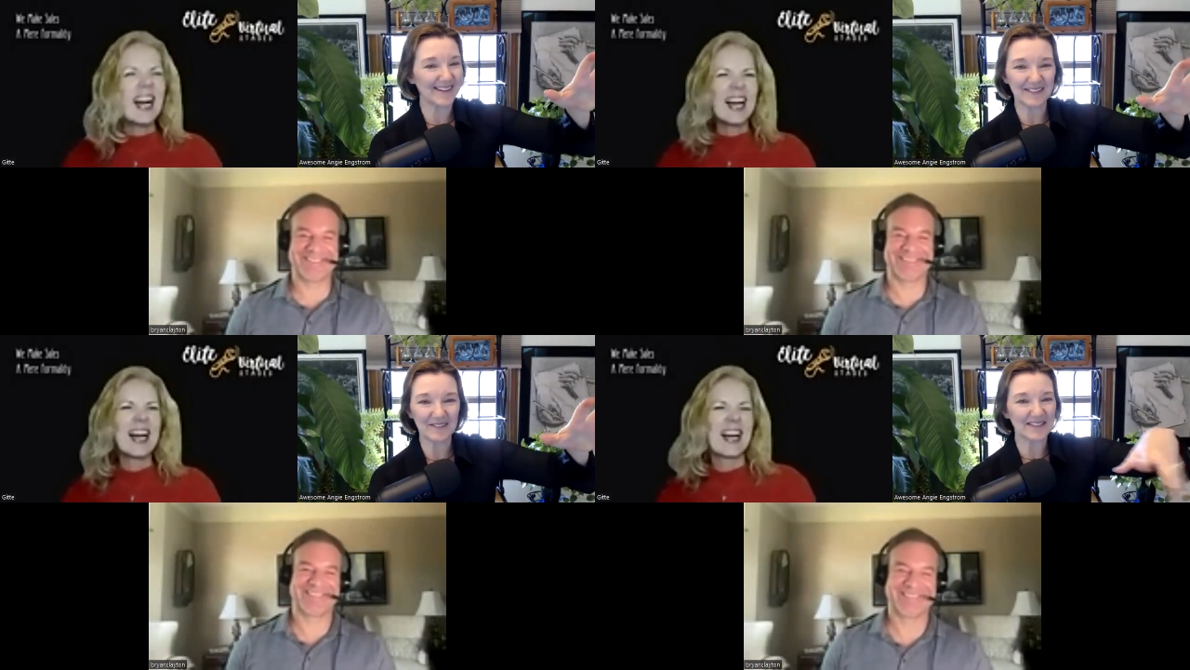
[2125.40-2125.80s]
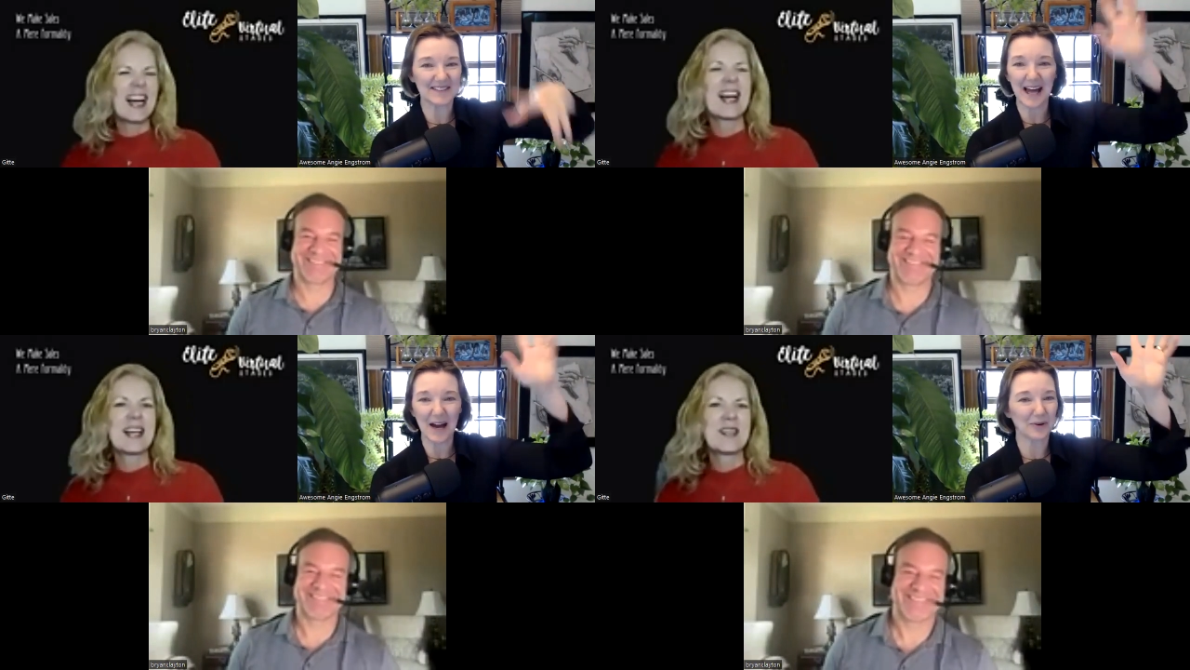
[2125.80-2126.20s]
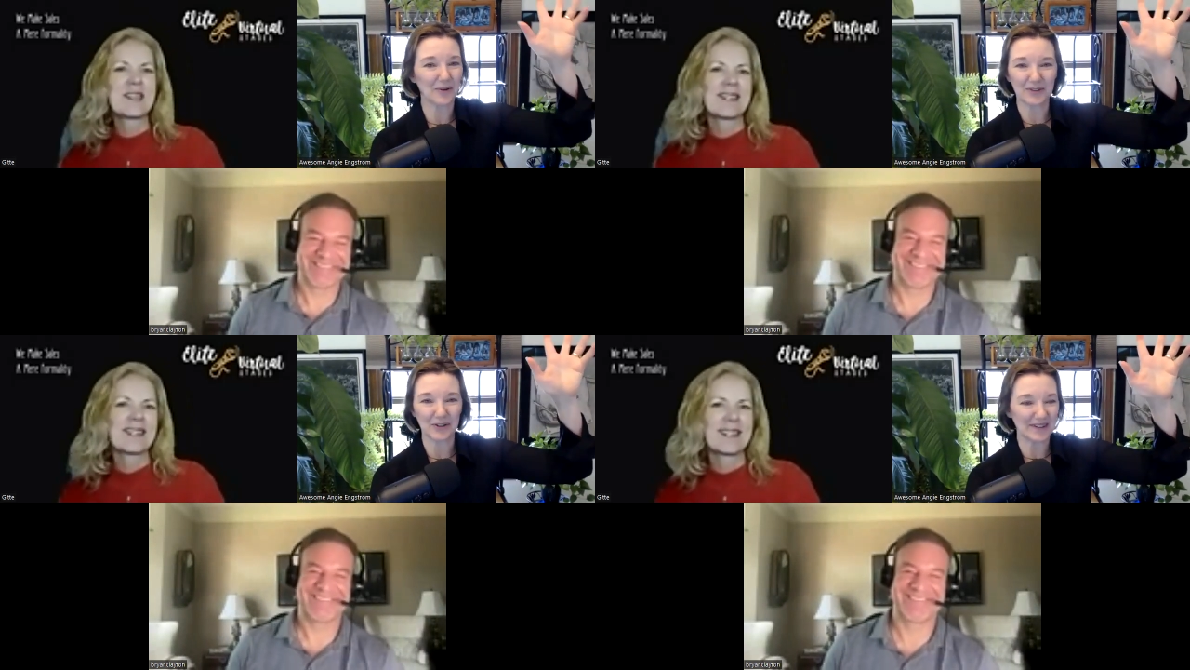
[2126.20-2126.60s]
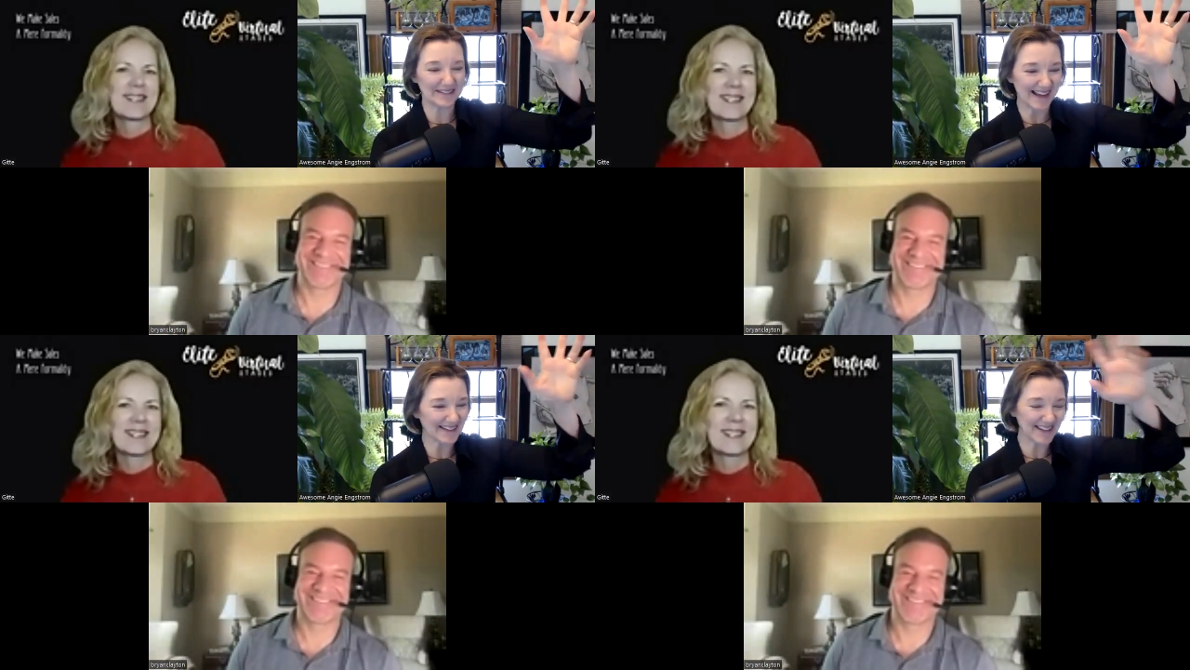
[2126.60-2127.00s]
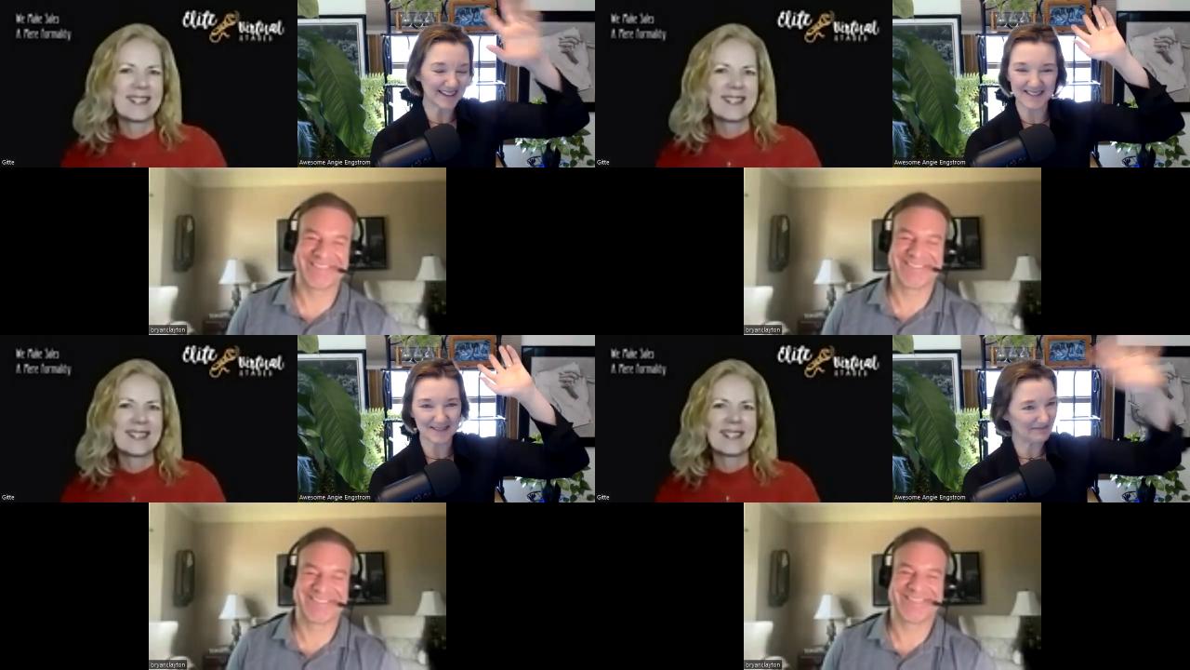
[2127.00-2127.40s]
Speaker 1: fun, it's not worth doing. Like,
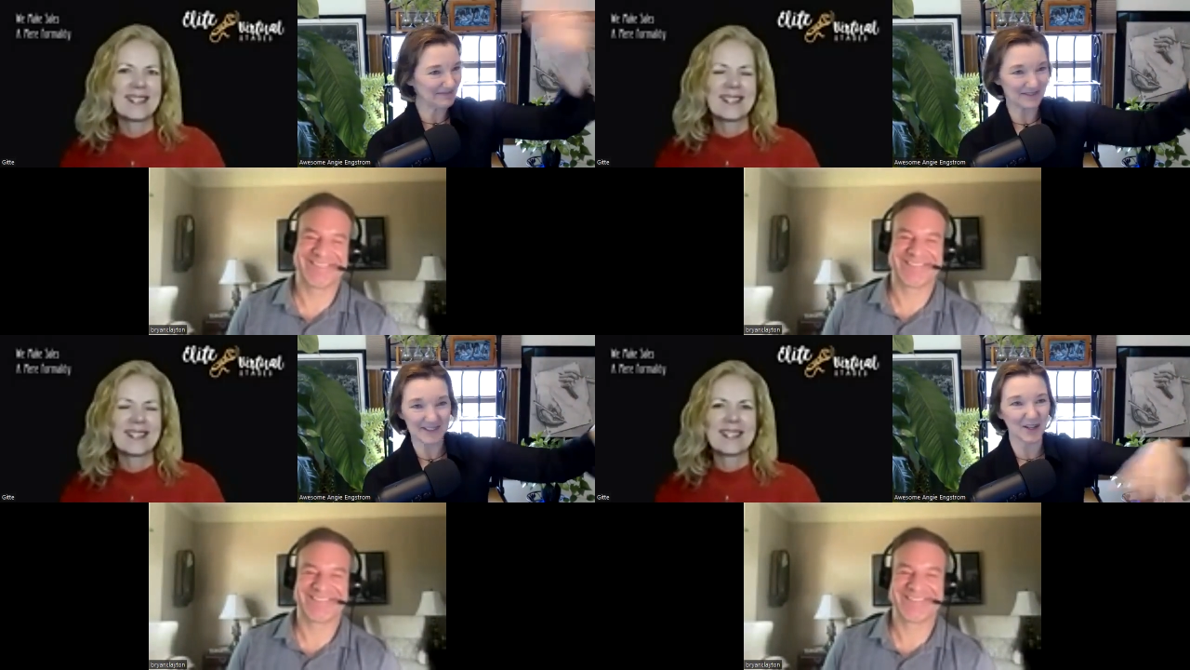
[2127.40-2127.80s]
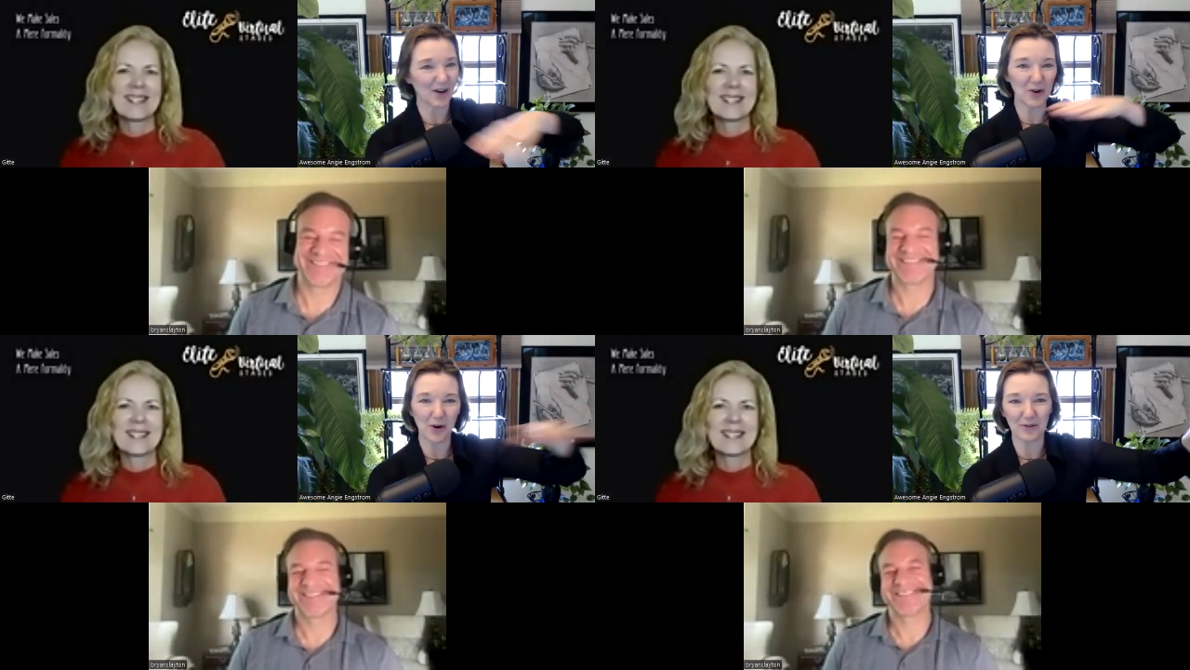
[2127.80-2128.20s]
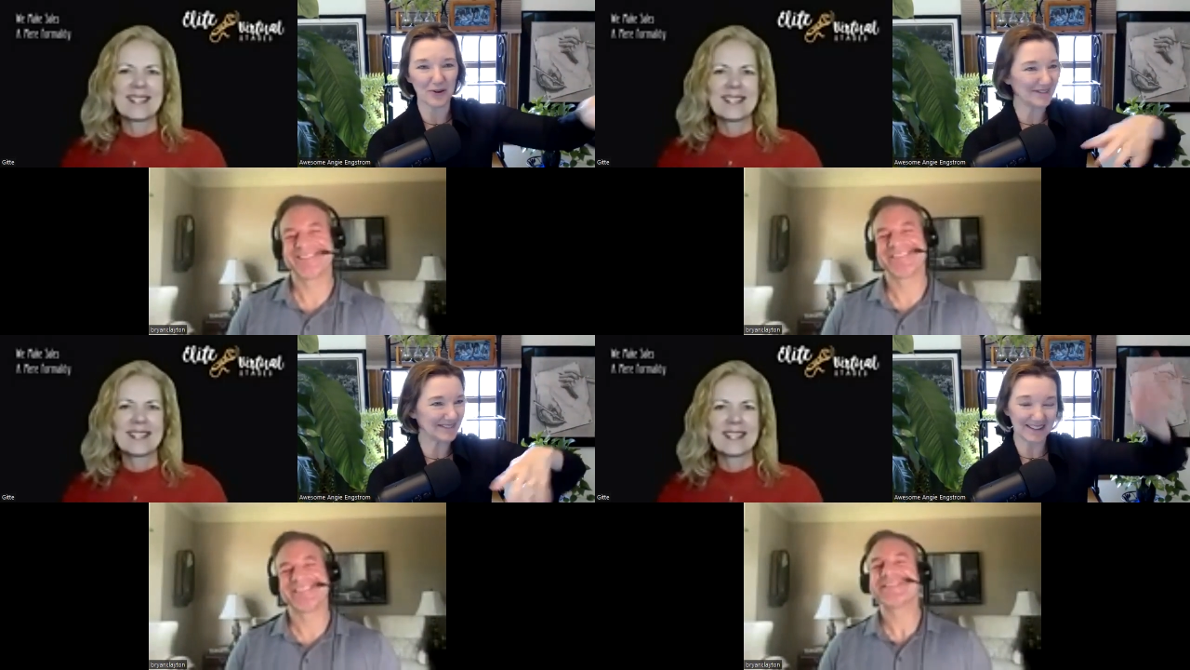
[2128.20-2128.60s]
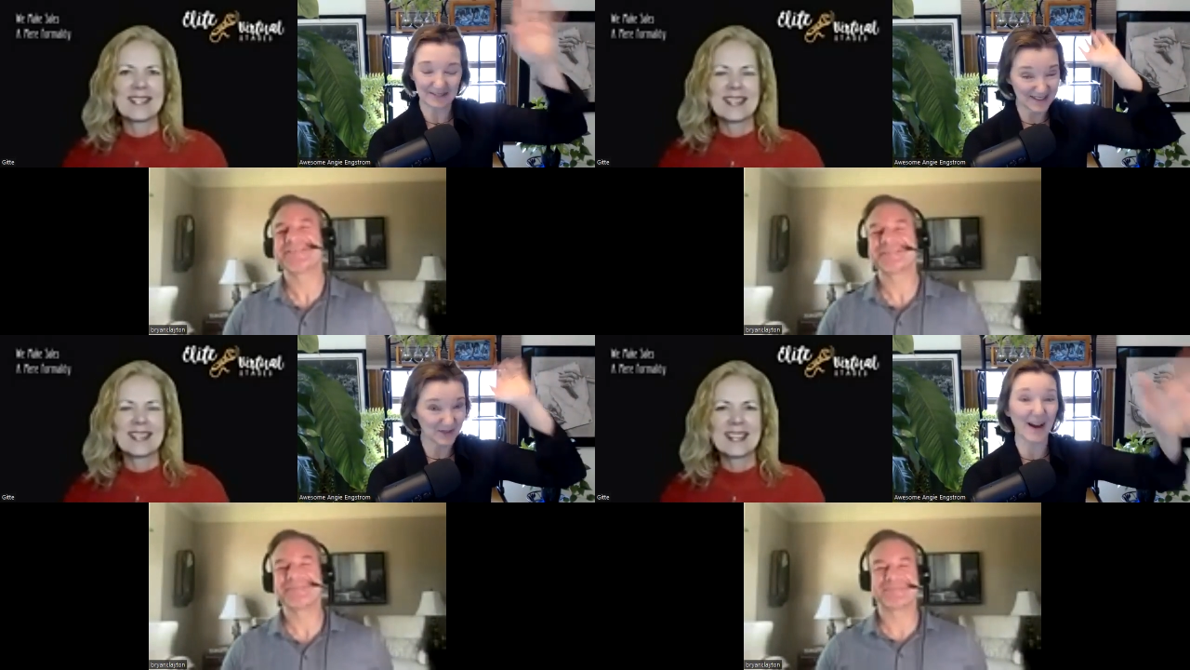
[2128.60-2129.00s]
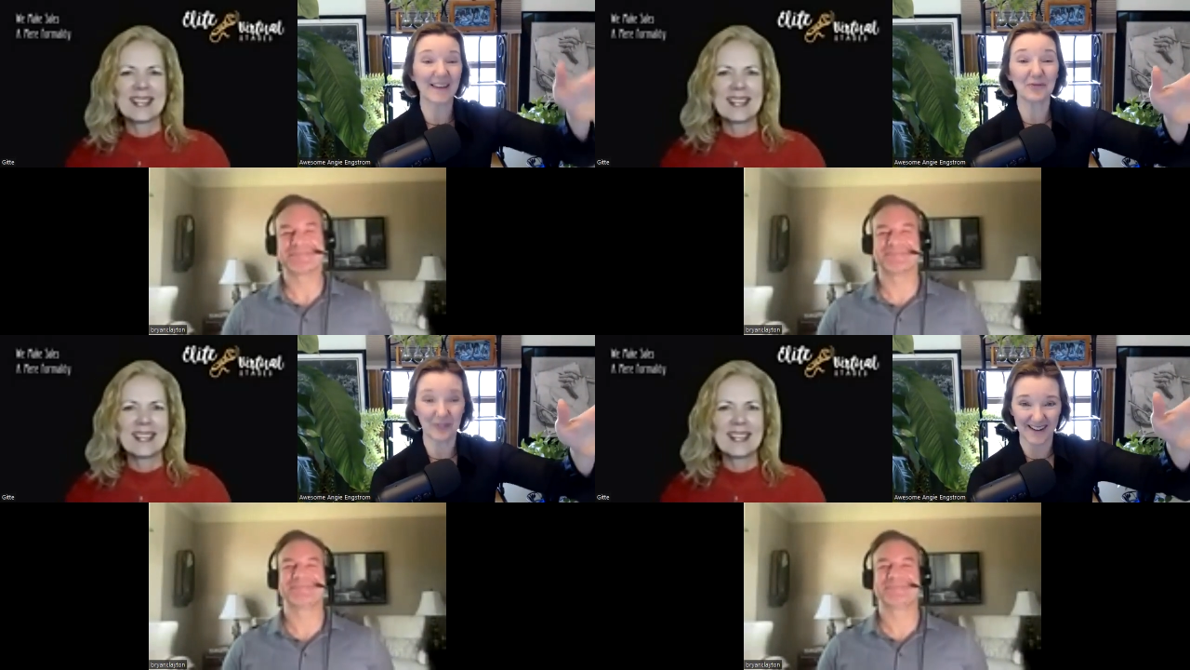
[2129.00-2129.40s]
let's start over and like, let's find the
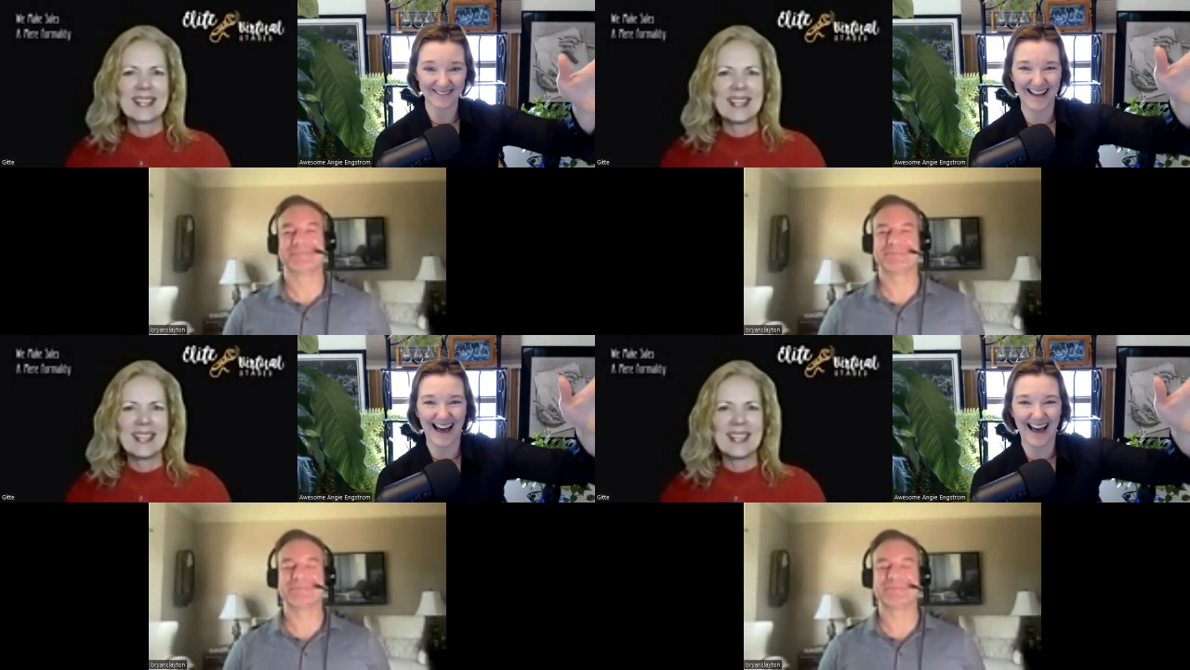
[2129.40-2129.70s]
fun.